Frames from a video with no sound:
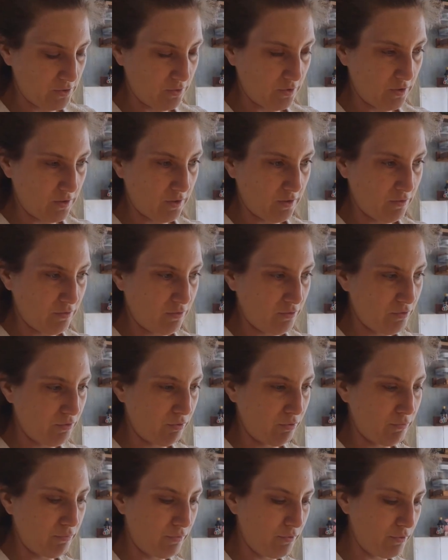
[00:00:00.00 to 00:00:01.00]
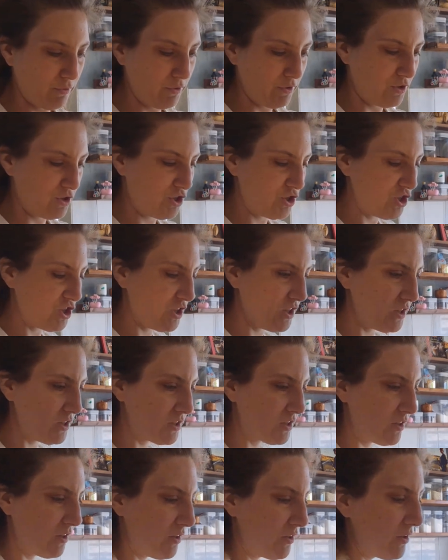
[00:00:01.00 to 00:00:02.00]
it through the
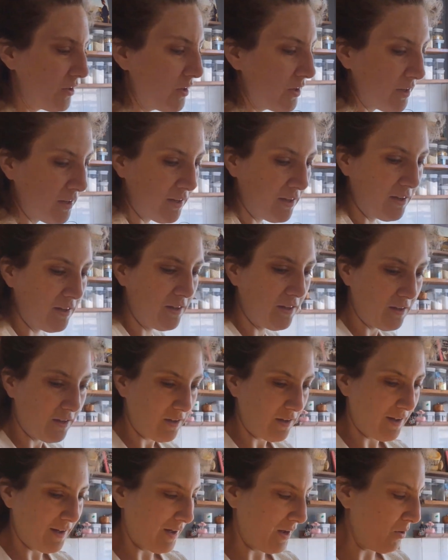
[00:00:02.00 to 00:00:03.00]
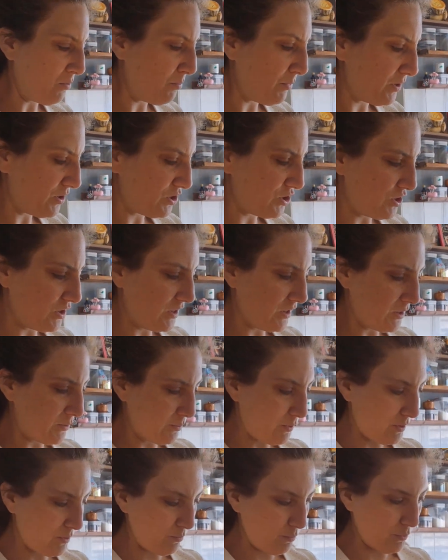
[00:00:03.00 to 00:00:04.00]
cheesecloth, how much
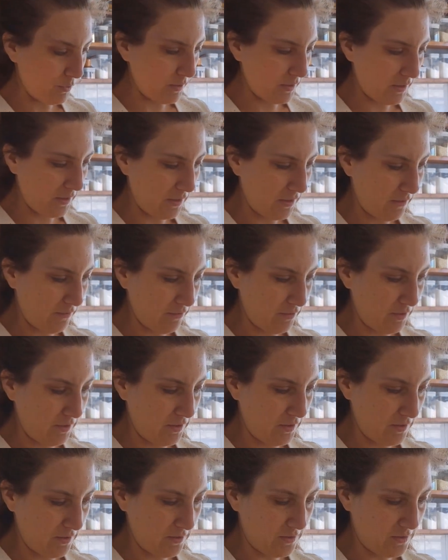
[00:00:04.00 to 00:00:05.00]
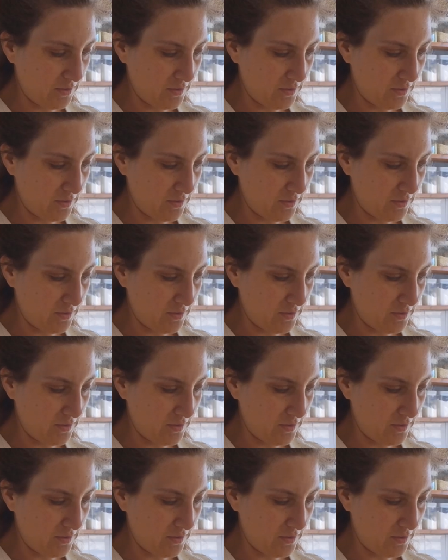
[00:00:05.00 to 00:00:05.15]
liquid will I have in the end?